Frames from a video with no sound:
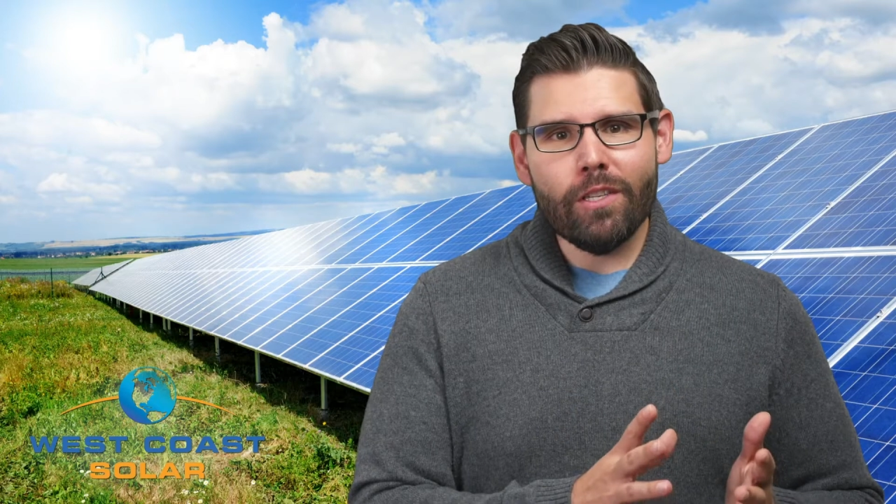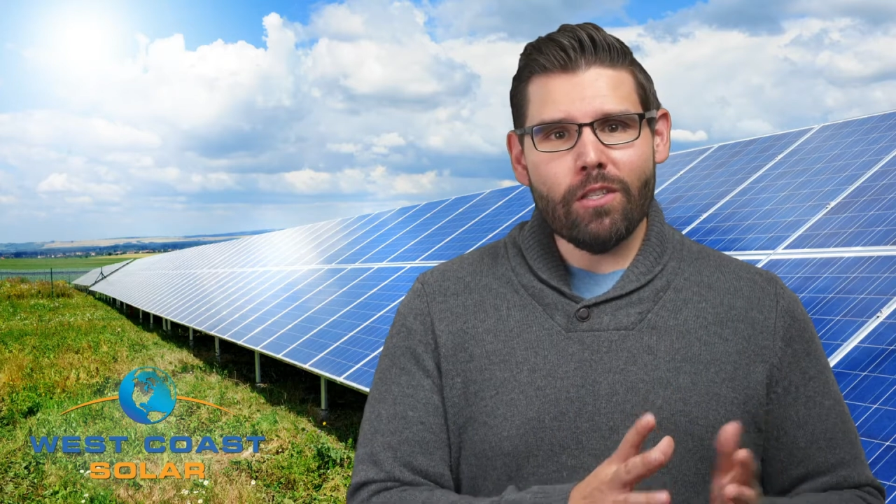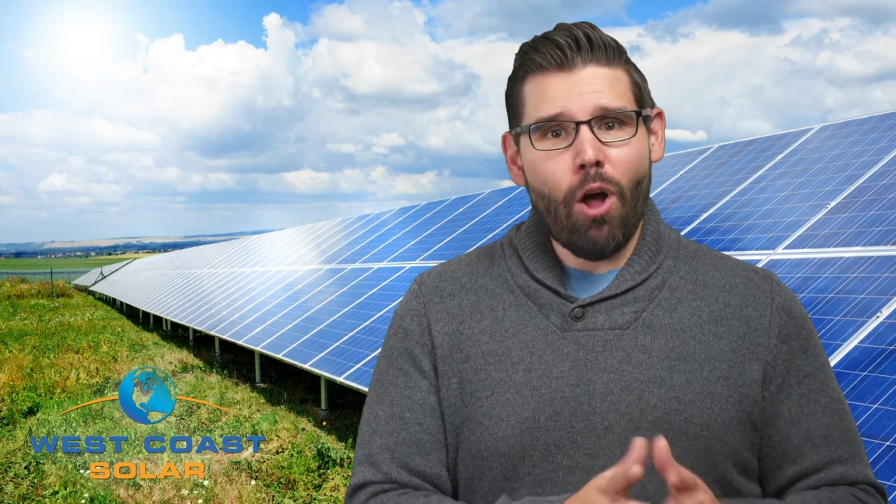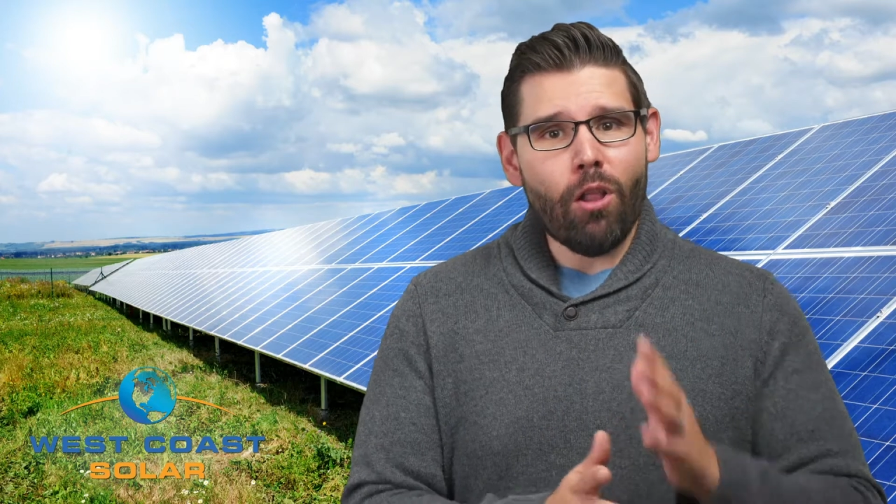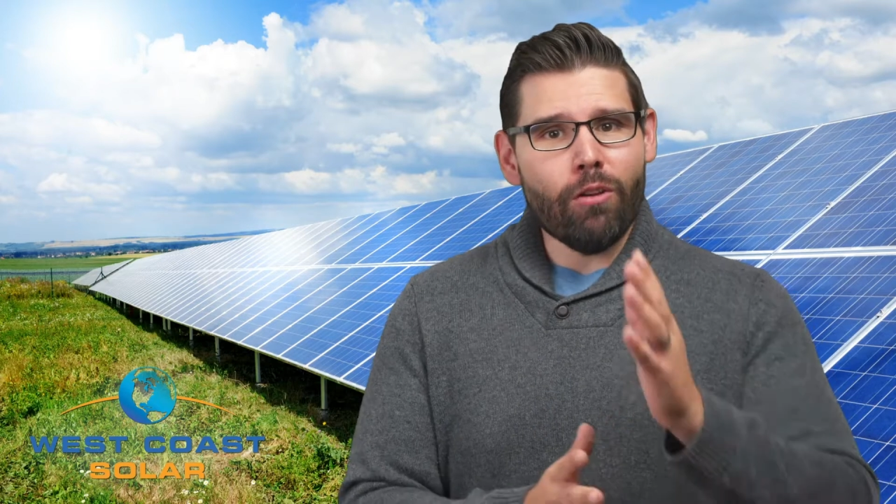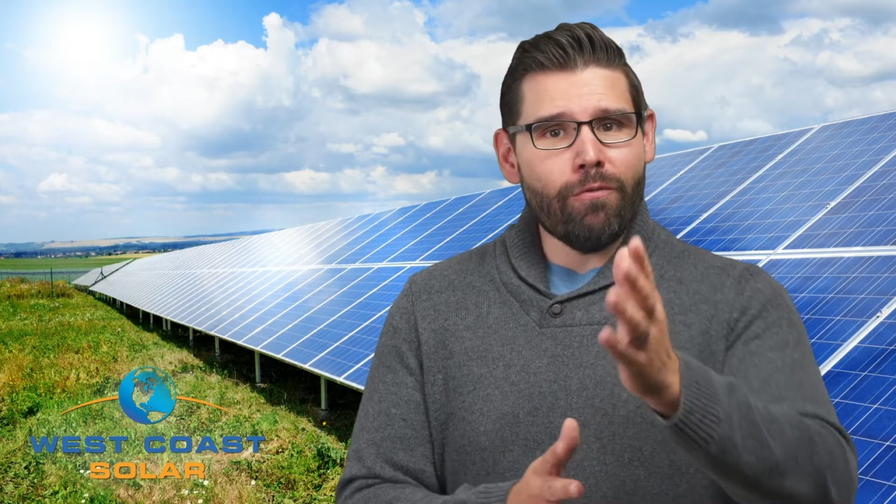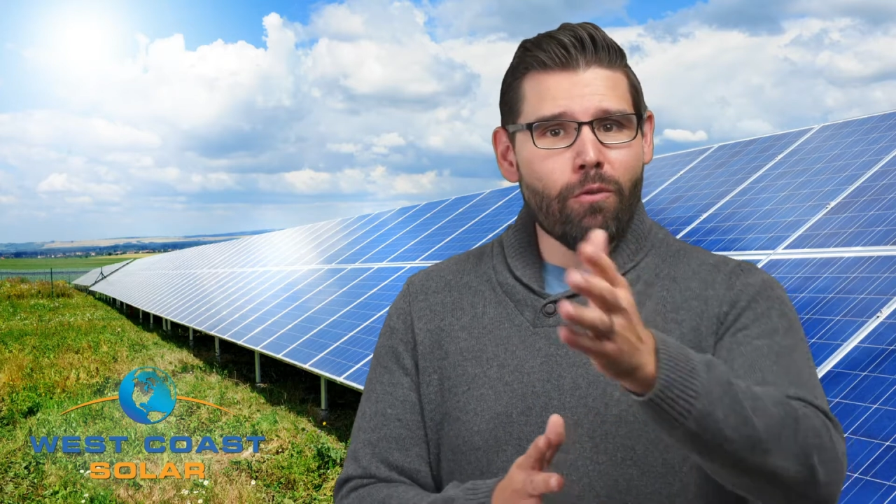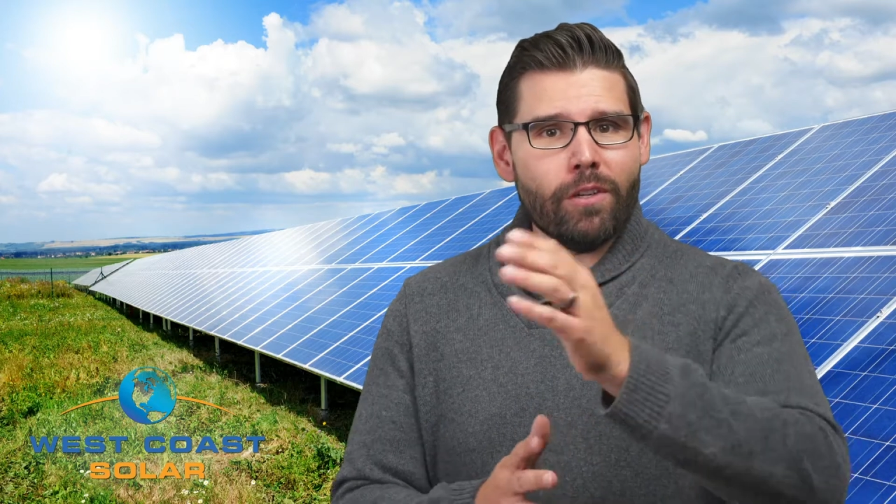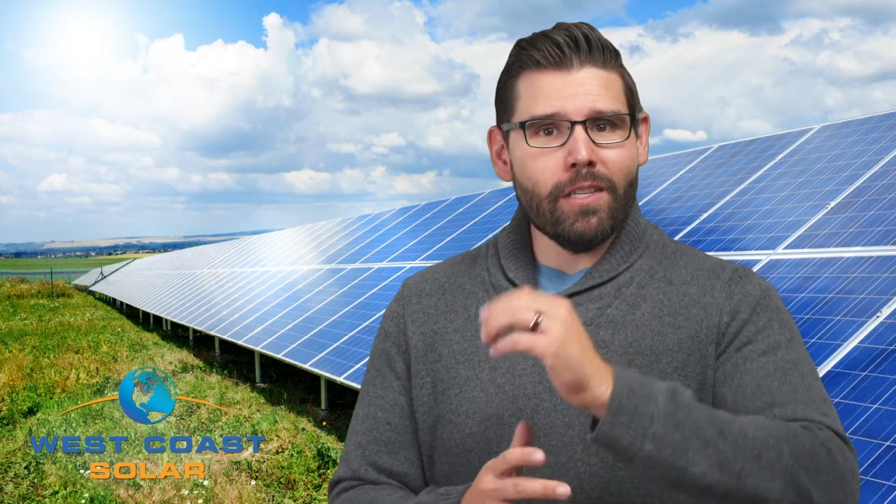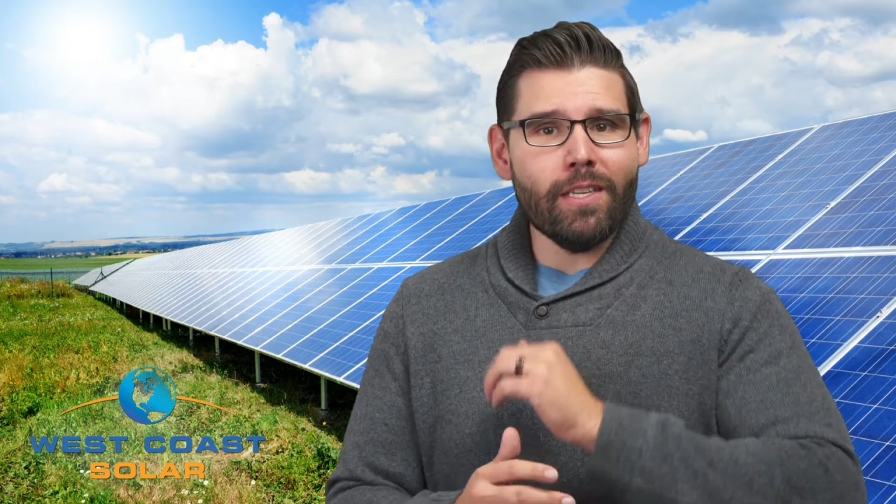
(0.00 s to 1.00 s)
installer
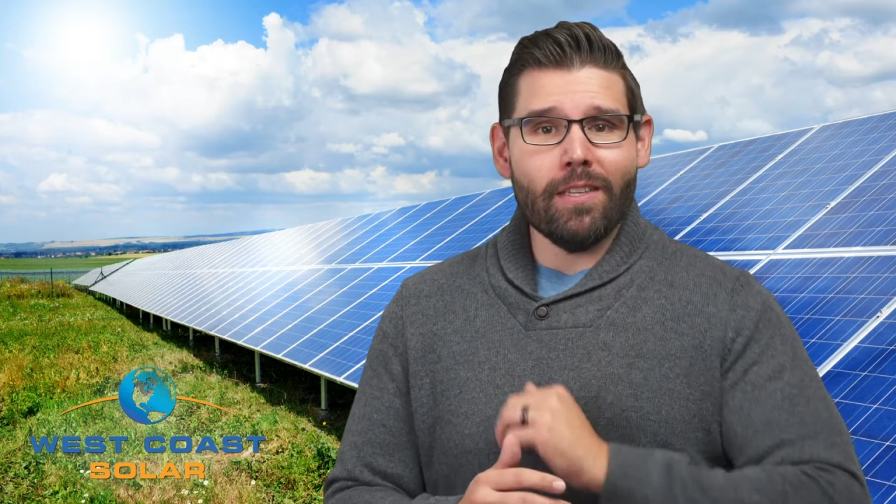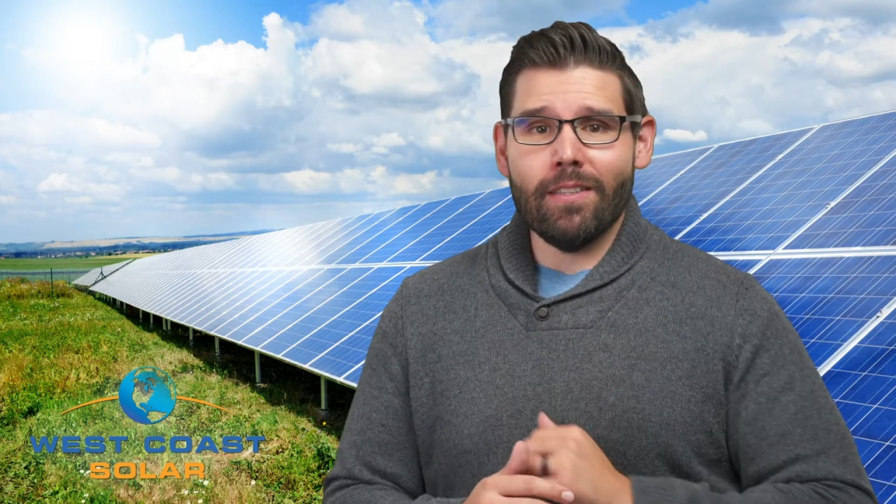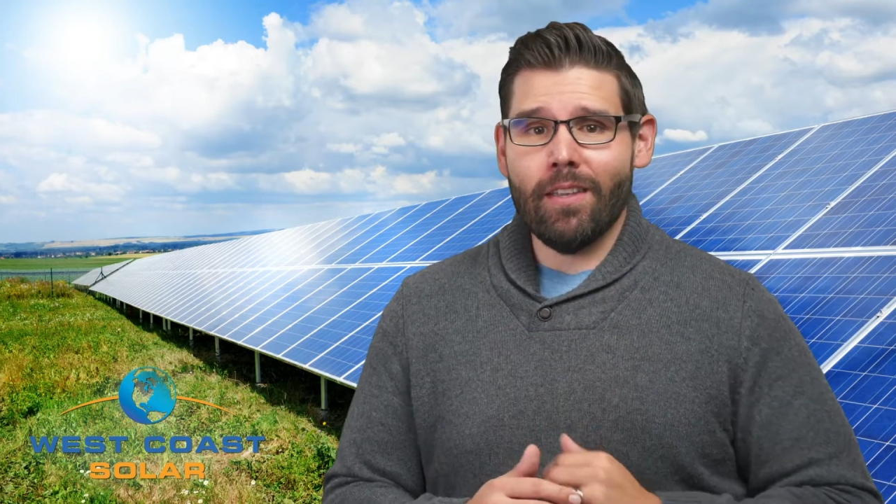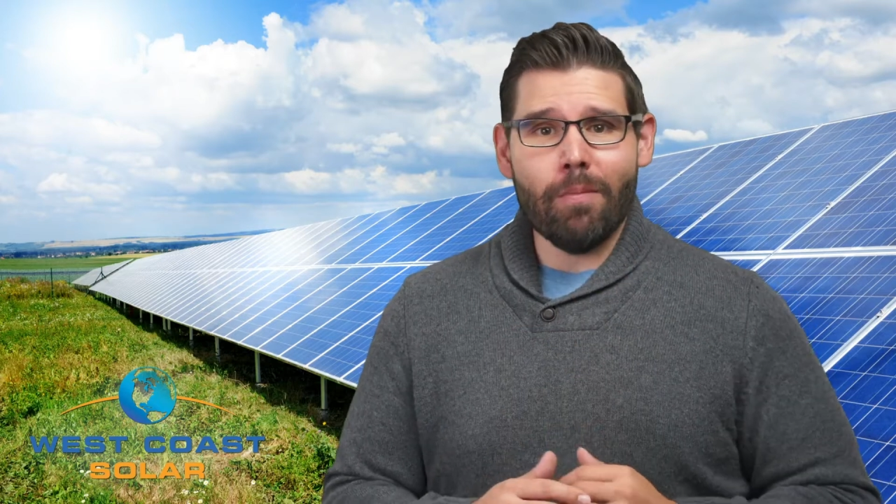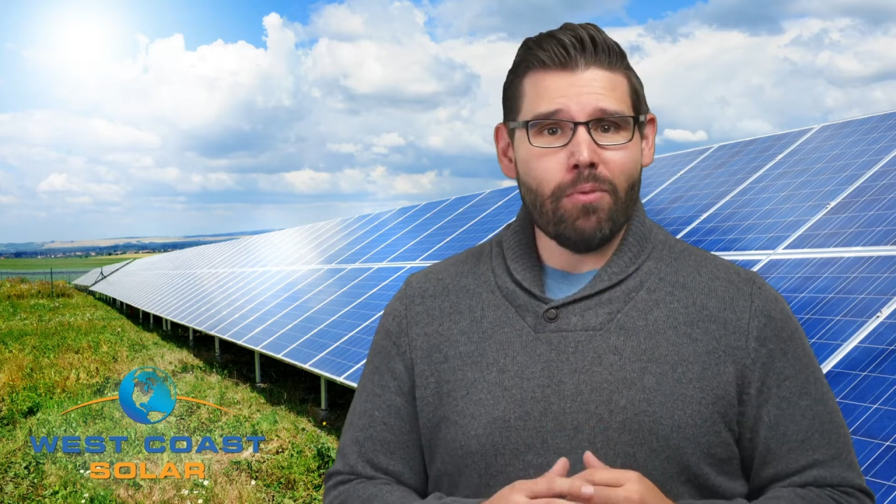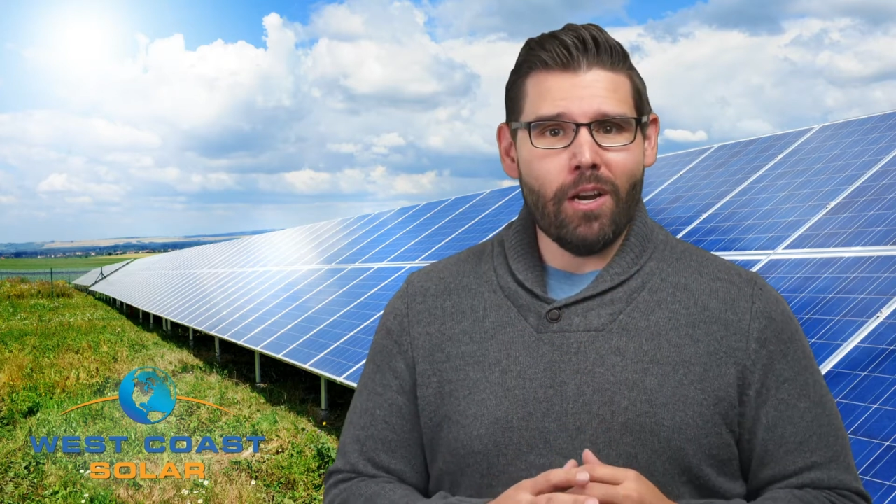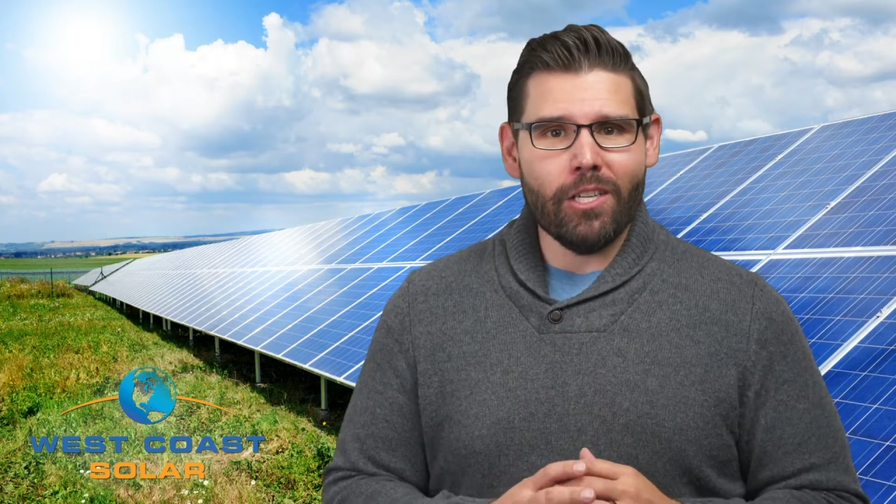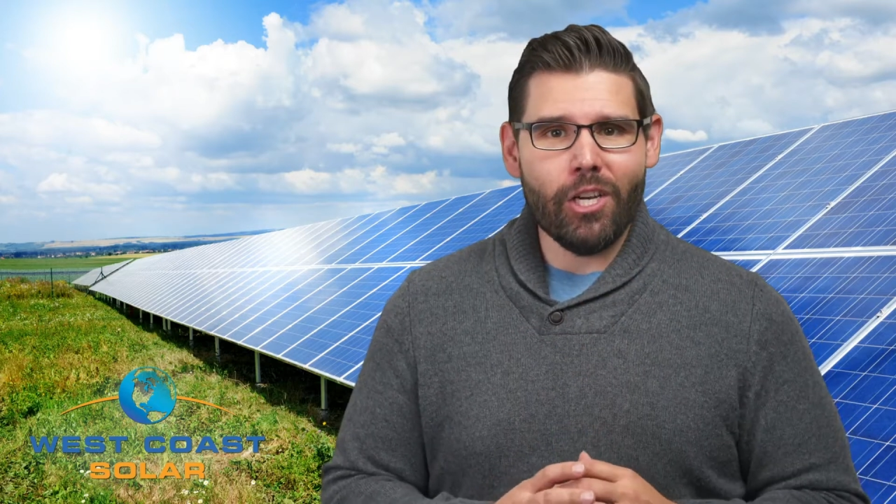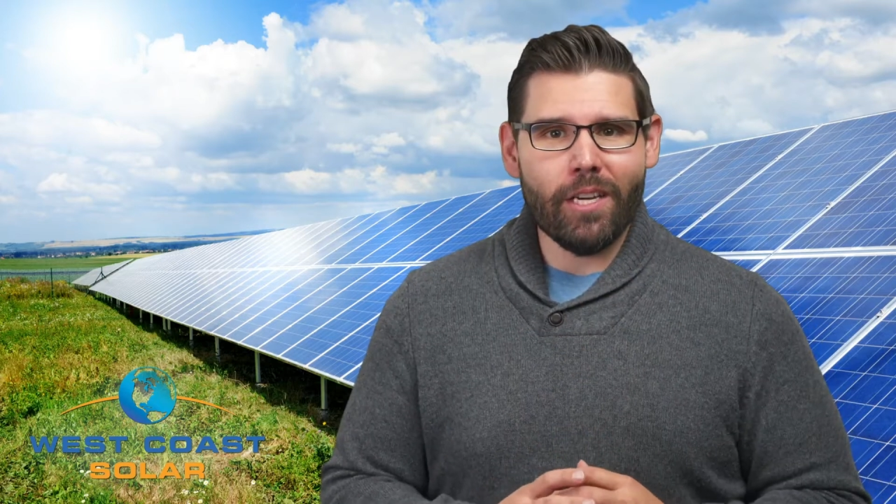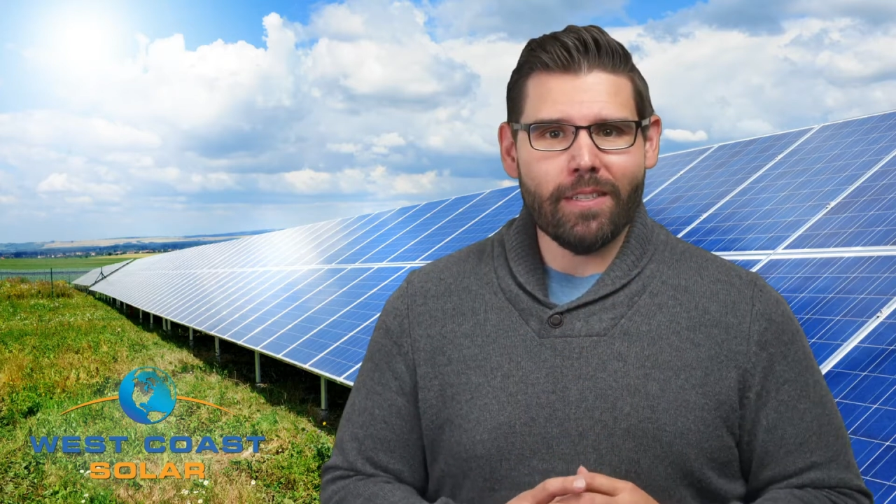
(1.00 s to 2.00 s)
for assistance on the
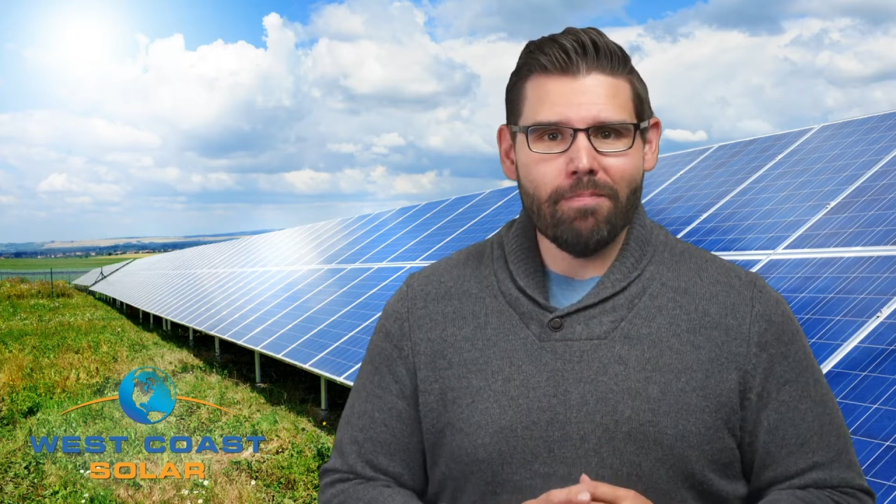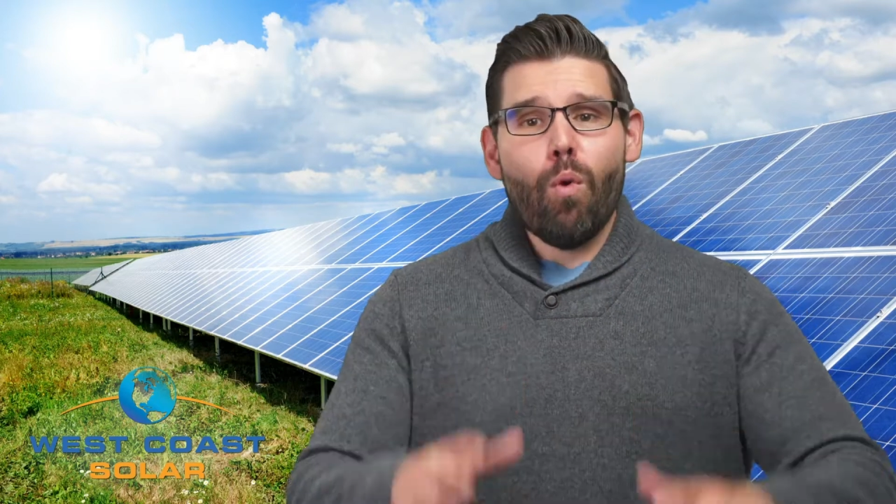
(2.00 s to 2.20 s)
project.